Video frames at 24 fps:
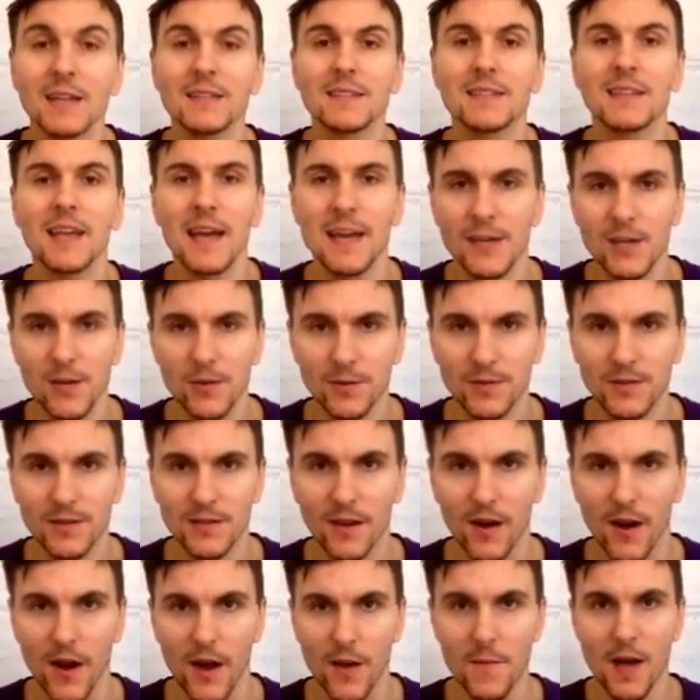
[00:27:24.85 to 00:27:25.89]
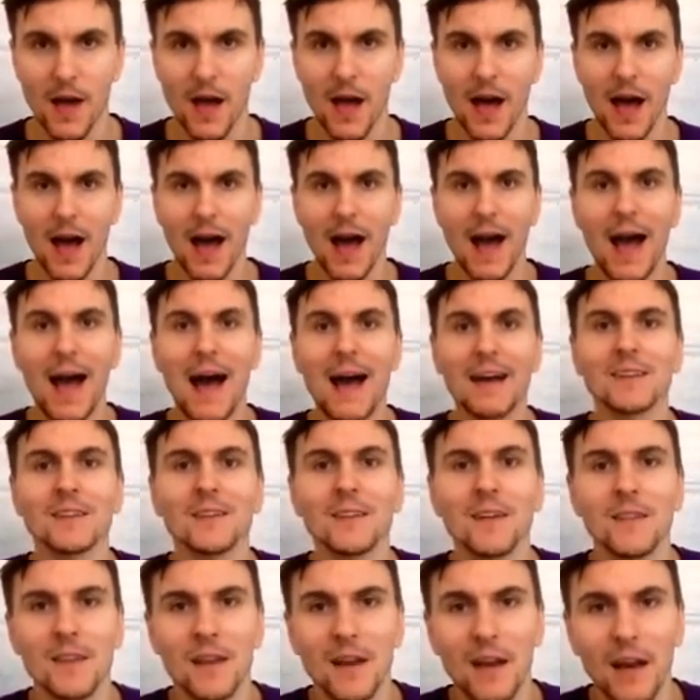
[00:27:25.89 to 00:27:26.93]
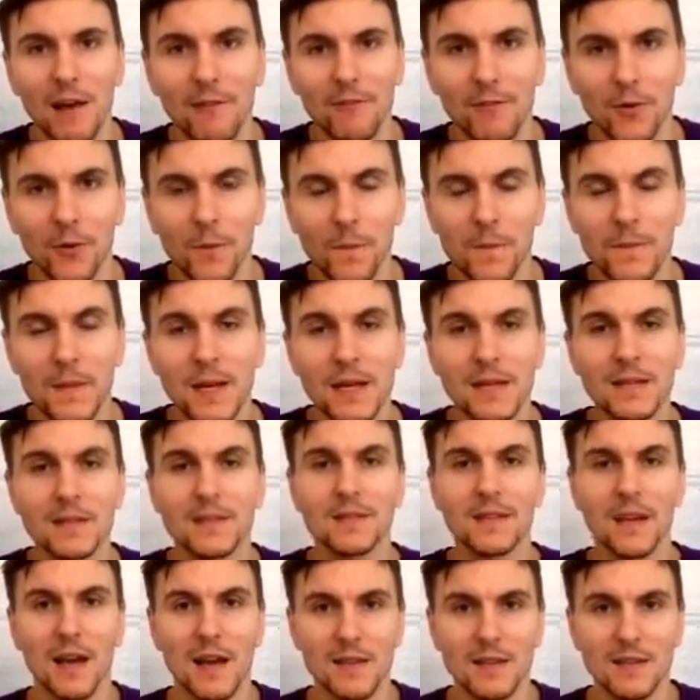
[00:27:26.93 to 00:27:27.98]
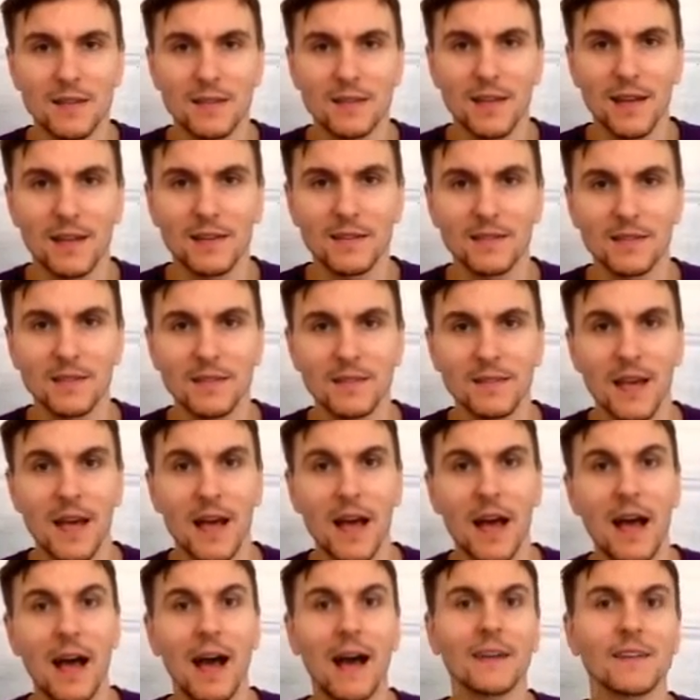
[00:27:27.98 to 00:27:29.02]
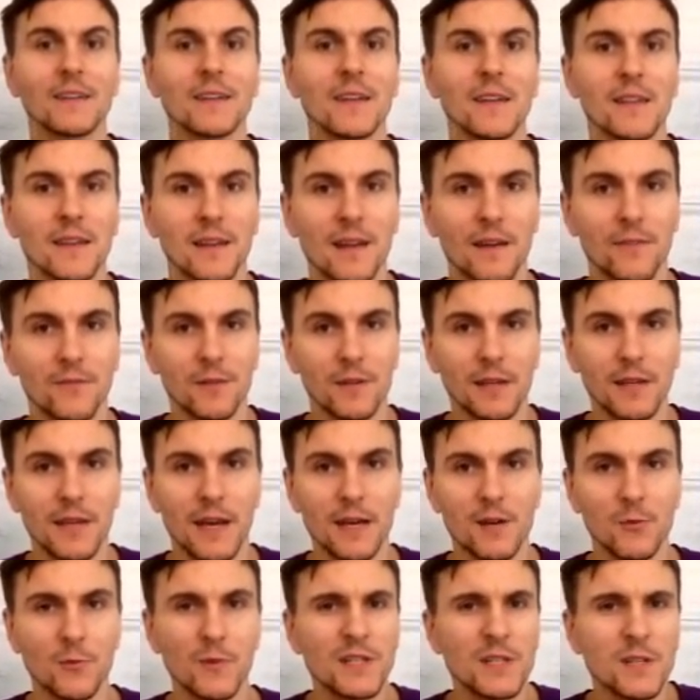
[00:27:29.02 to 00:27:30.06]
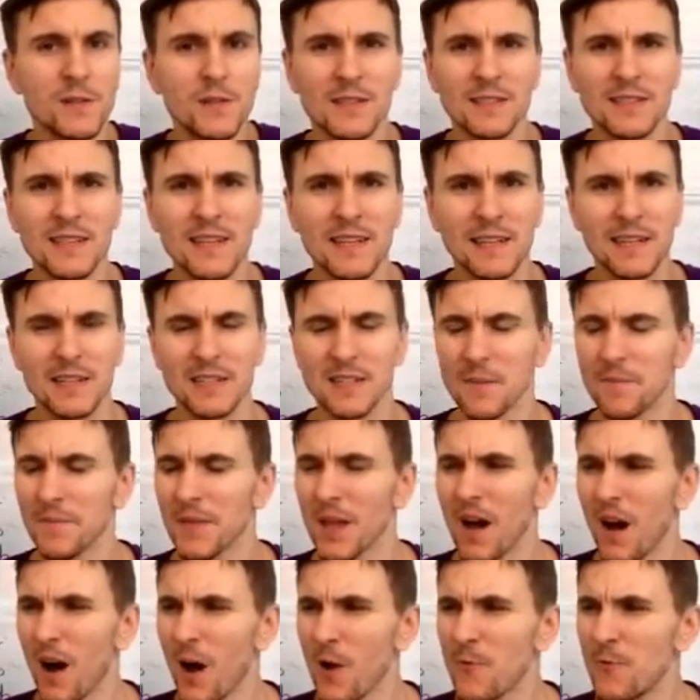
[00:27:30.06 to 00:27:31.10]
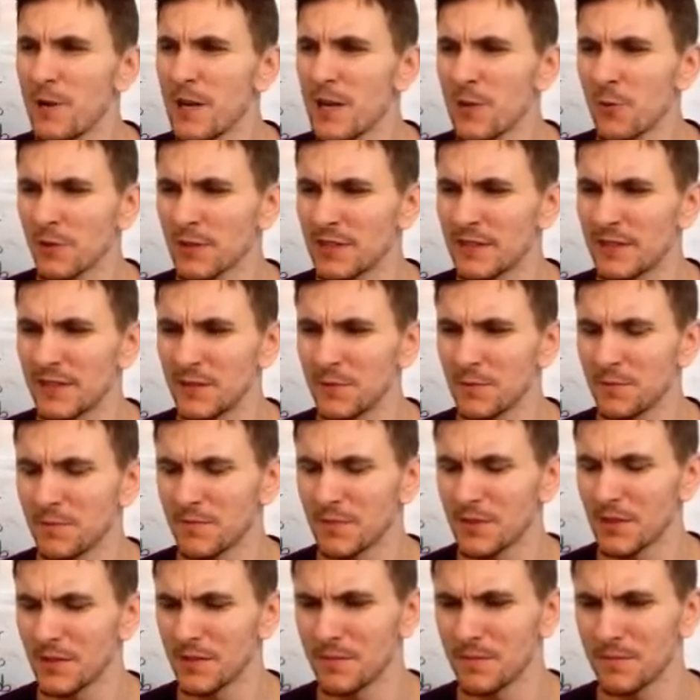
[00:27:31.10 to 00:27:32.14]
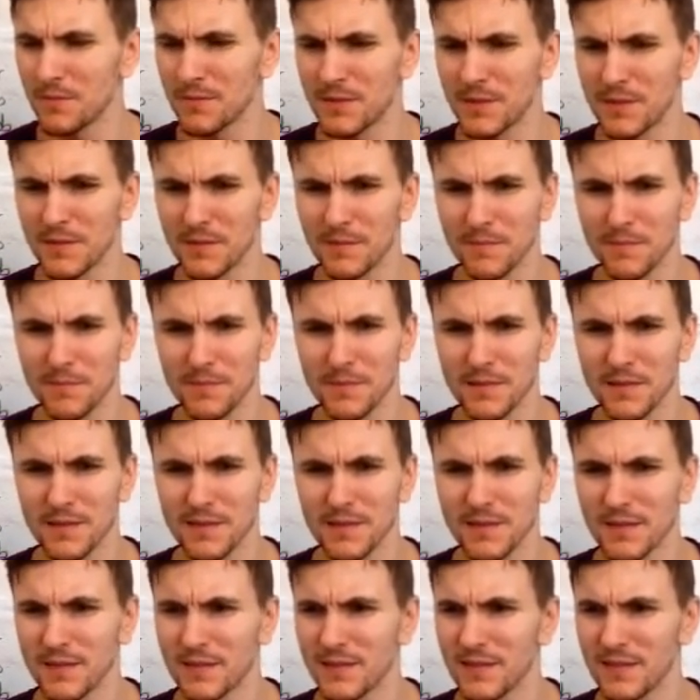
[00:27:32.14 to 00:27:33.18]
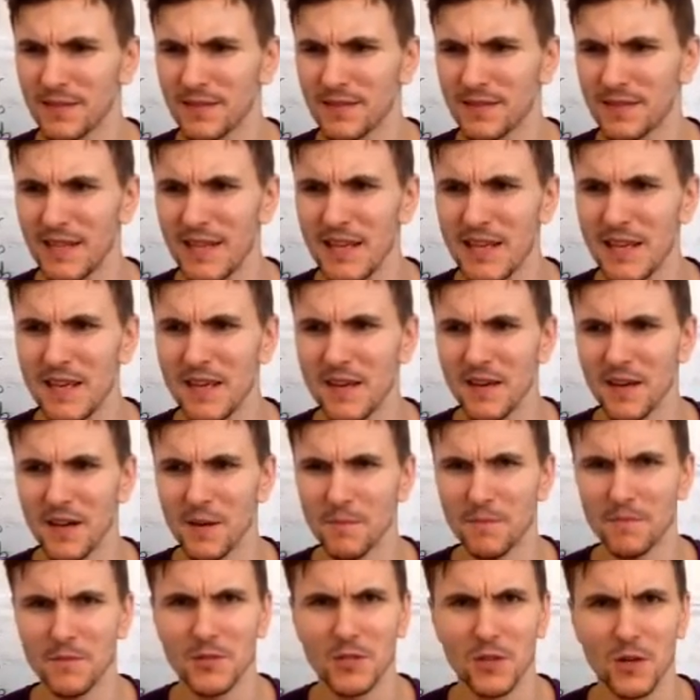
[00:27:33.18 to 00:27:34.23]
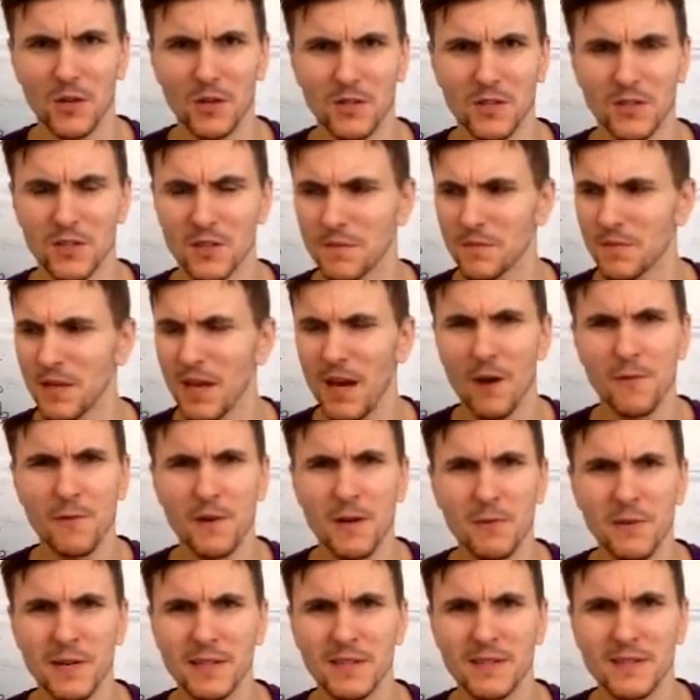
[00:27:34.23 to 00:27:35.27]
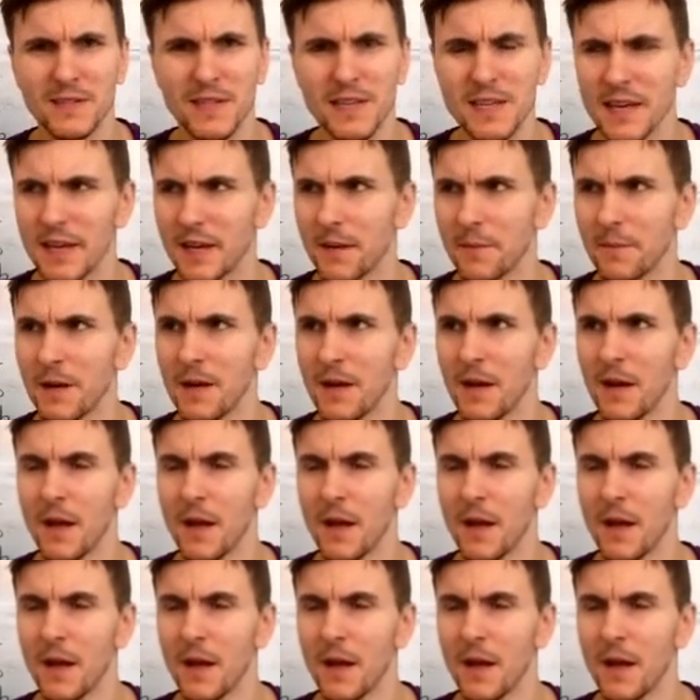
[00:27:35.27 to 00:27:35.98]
Take your time, add another level, say the sentence, add another level again. We do this in English. I really wanted to see Josh. Yeah, I really wanted to see him.